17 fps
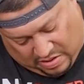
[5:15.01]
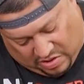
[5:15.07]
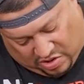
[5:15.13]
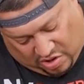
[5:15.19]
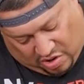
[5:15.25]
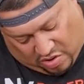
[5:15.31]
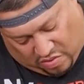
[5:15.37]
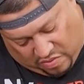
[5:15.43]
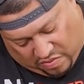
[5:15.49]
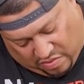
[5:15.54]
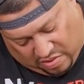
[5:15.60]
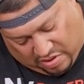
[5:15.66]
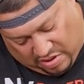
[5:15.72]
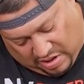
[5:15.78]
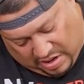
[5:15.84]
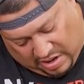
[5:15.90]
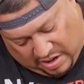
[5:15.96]
So
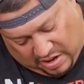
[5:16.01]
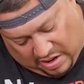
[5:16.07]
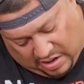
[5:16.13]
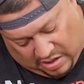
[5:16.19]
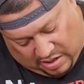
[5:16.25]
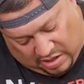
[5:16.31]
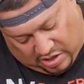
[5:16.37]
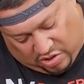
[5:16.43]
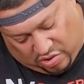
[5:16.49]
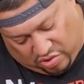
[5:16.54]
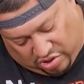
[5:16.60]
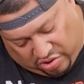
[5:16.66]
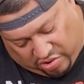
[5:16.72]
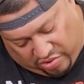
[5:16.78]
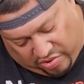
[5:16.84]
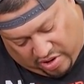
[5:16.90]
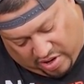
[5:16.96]
just
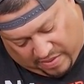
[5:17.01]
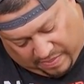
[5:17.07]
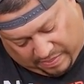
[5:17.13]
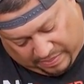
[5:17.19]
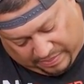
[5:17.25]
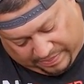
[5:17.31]
loosen her up.